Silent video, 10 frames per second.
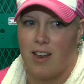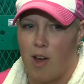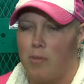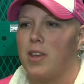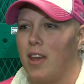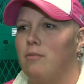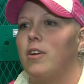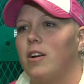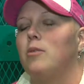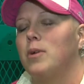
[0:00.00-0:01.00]
it all became
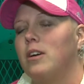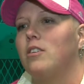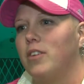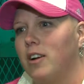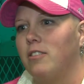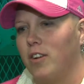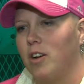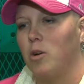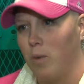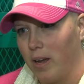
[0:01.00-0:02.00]
very real, very
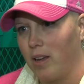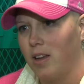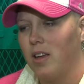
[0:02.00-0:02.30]
very quick.